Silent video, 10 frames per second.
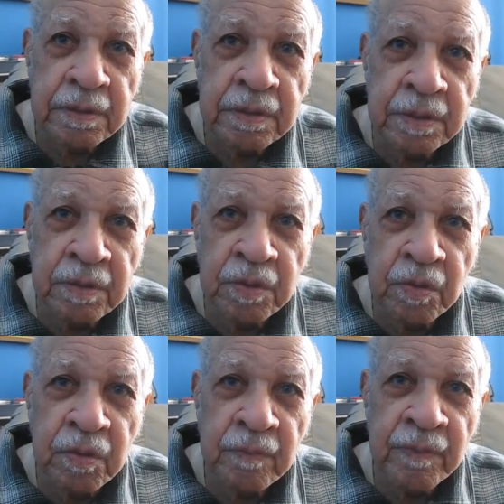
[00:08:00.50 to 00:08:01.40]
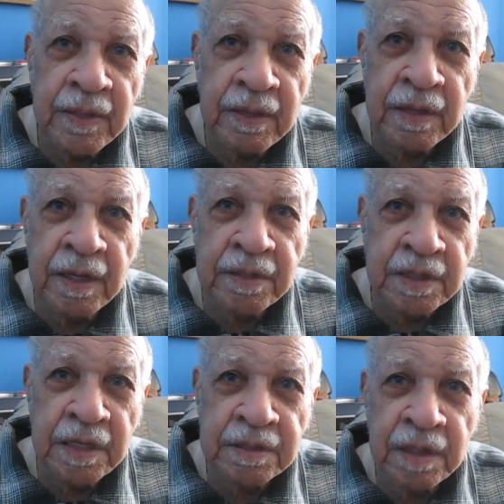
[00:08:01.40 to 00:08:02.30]
You know, and at
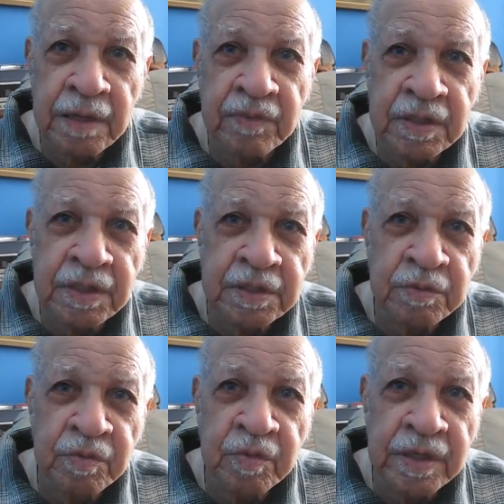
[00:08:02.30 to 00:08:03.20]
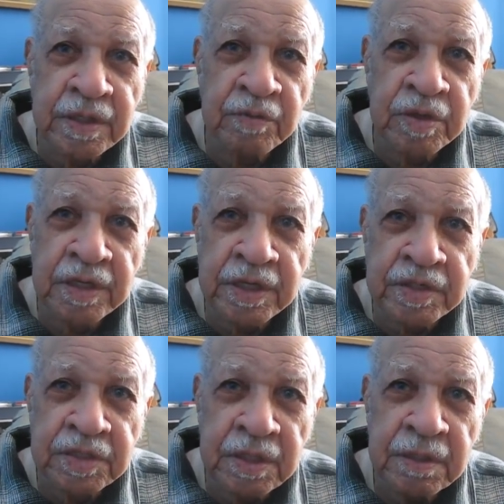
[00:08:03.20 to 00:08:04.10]
that time, they catch you with one, they would
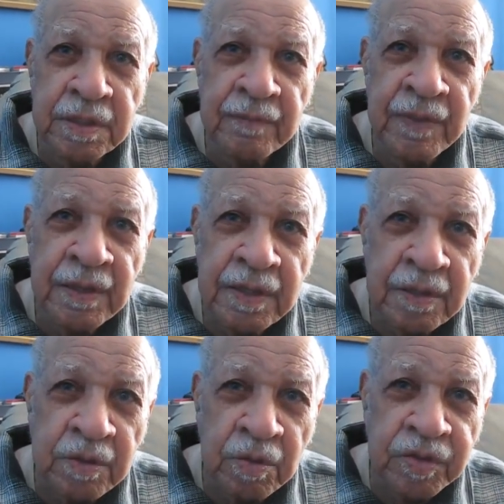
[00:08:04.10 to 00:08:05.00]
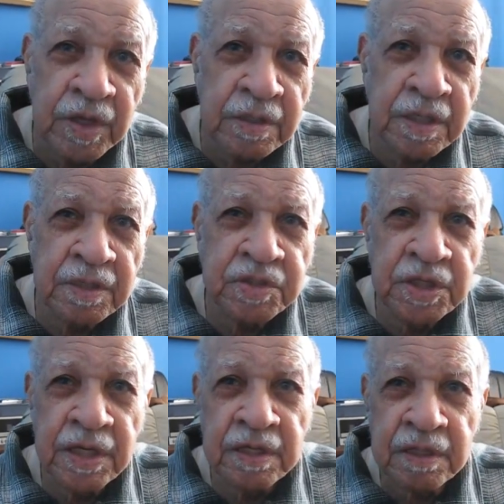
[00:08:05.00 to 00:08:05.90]
lynch you. So things done
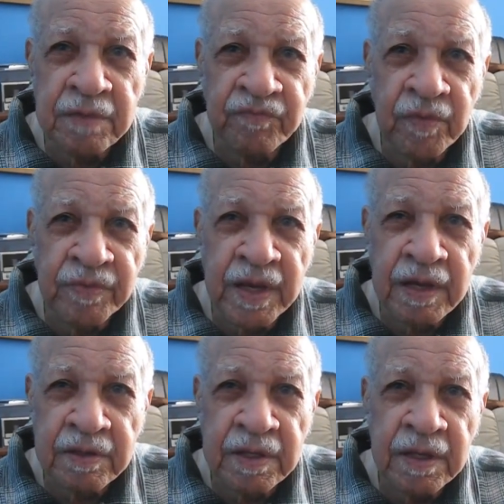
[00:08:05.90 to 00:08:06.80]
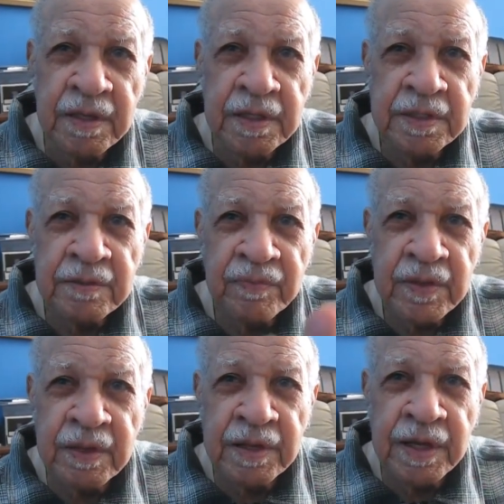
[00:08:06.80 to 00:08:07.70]
changed up from that,
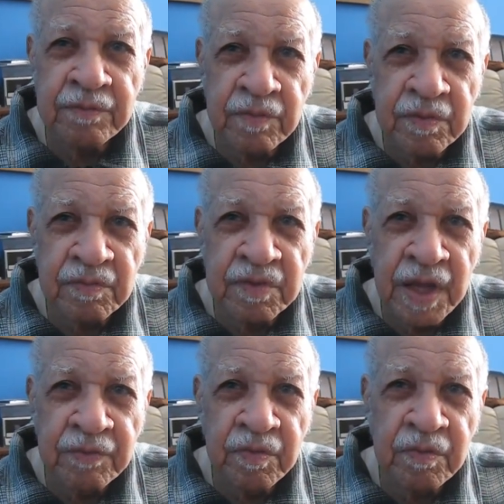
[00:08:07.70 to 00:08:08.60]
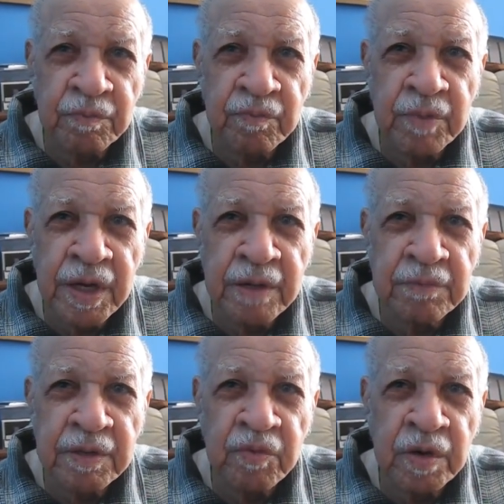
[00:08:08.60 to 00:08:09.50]
and that reminded
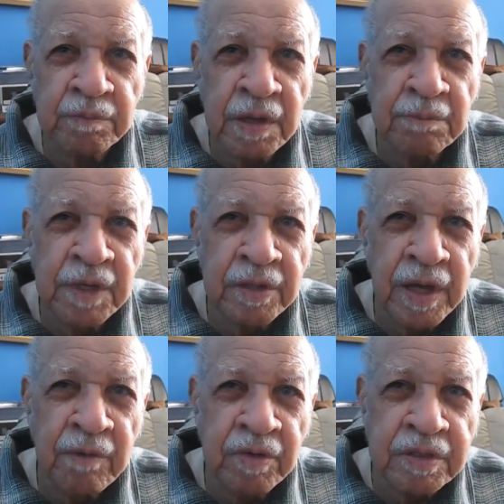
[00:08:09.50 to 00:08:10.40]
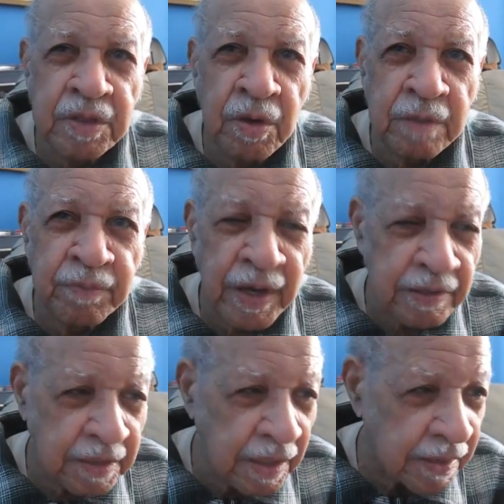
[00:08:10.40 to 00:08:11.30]
me what my mother, I was taught
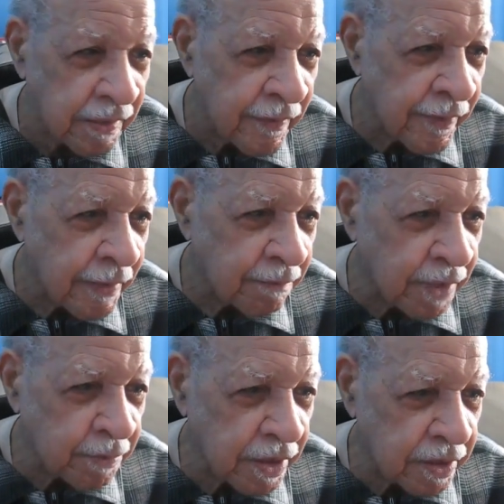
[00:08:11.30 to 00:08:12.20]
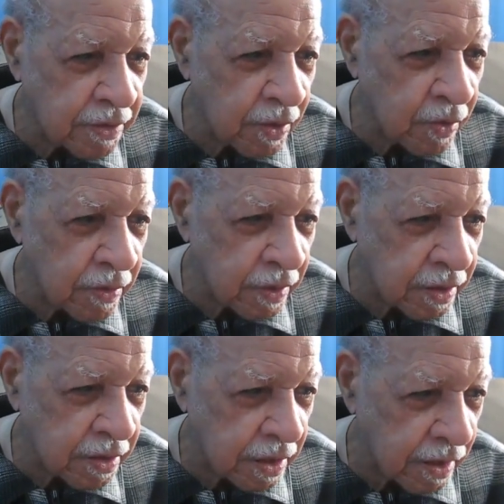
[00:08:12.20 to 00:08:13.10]
about that. My mother told
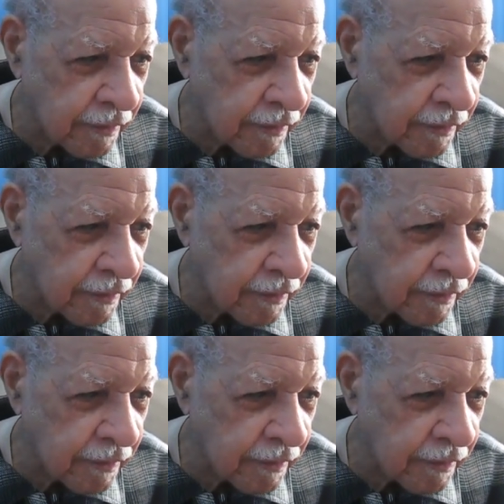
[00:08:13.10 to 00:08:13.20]
us,